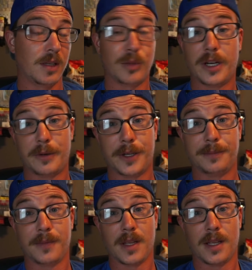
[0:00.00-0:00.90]
But
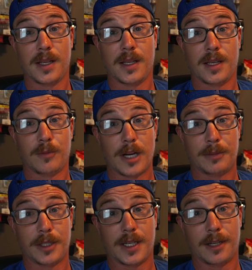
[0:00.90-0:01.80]
anyway,
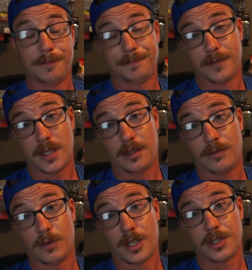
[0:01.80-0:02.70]
rambling now. Thank you
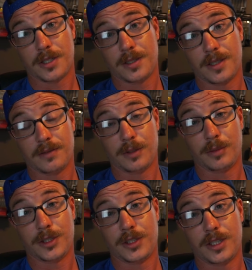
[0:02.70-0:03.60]
for watching. Definitely
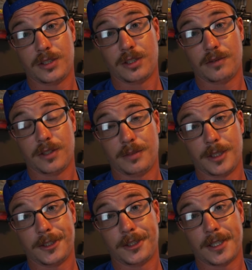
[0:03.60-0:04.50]
appreciate you all very
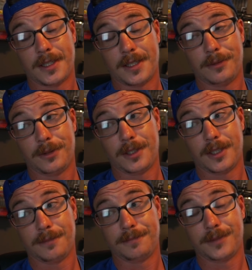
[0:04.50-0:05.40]
much. I will
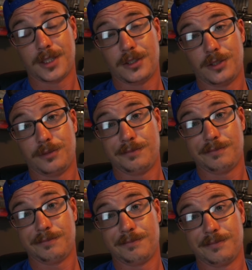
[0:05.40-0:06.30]
uh, see you soon.
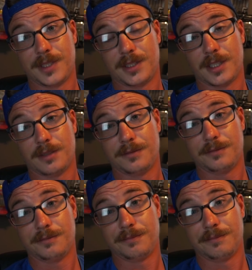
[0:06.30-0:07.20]
Stuff.
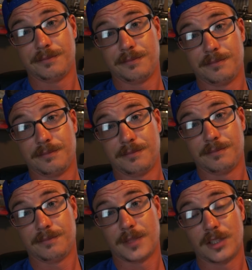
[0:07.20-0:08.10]

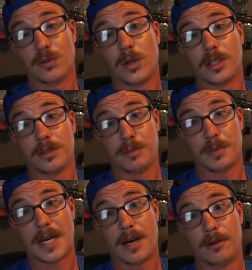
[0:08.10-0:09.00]
Thanks for watching.
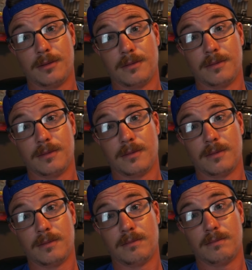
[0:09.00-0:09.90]
But pow.
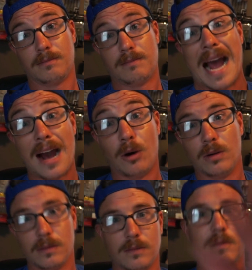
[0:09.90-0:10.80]

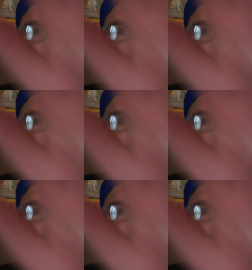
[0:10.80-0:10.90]
Pow!